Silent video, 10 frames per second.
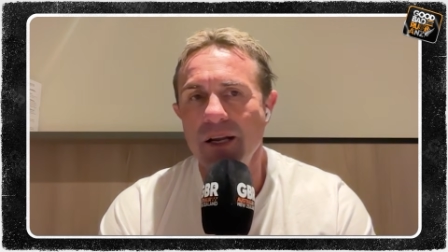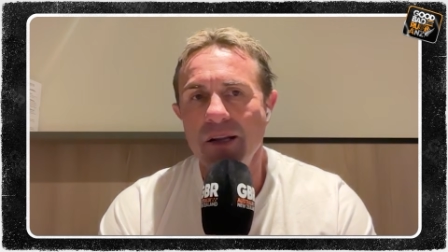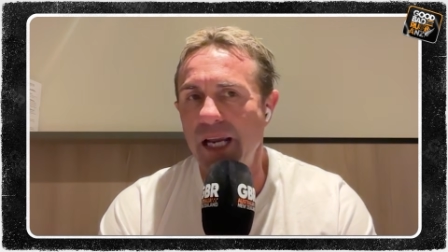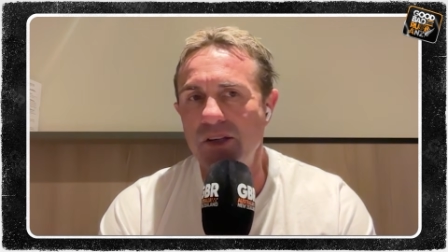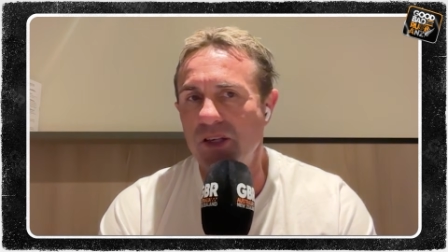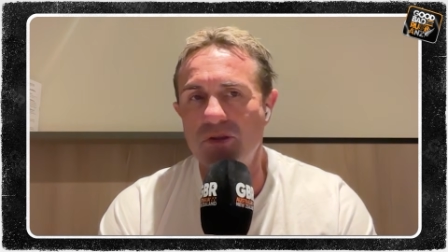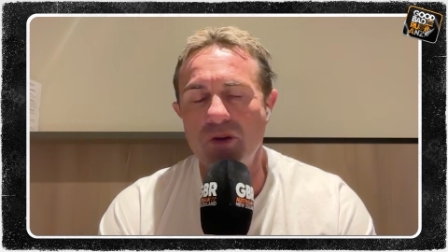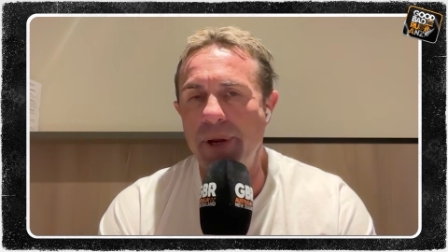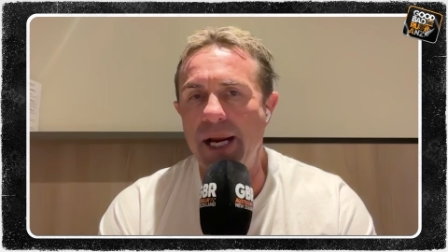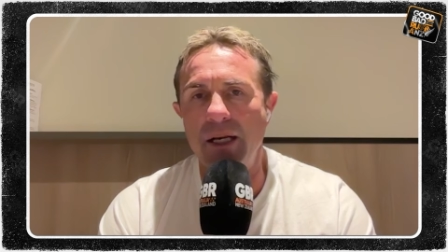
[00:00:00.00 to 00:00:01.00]
That just
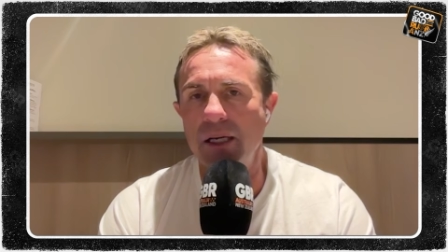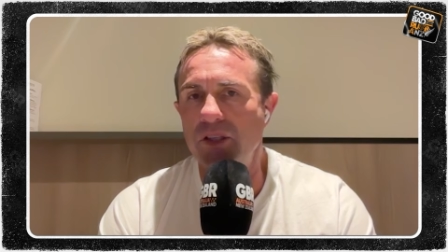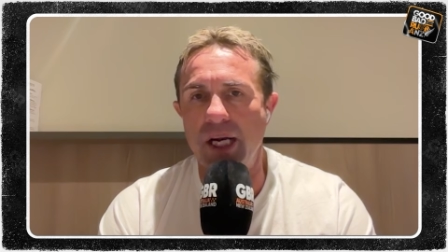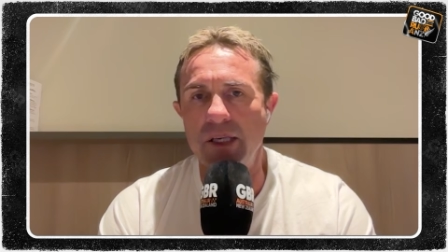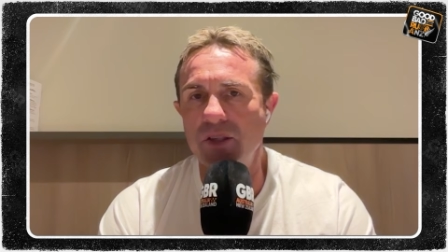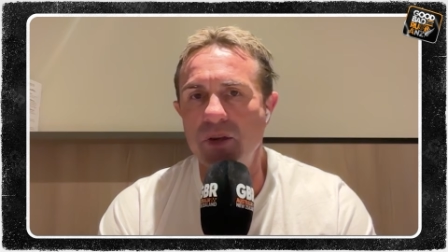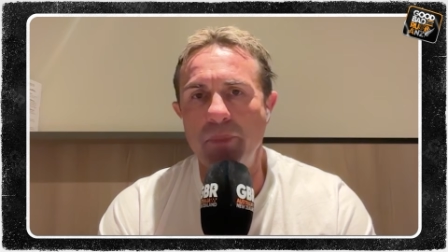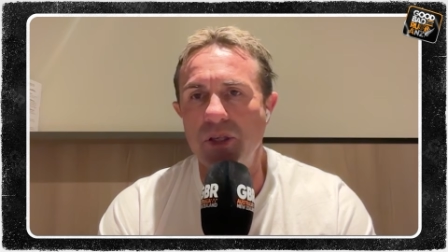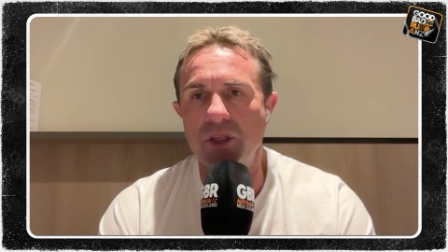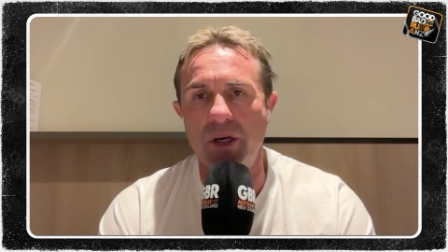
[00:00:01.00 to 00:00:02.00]
dramatically changes the
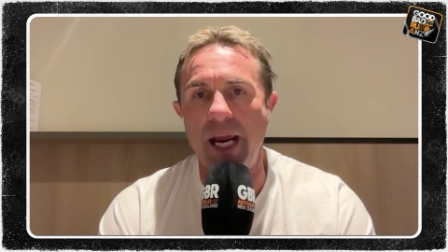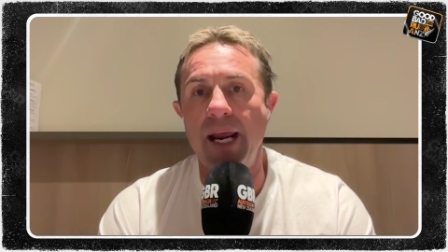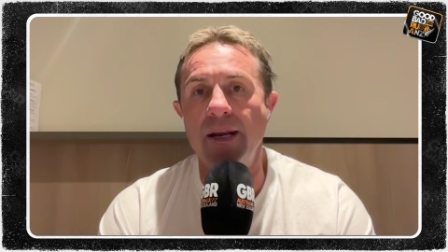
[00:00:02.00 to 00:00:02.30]
picture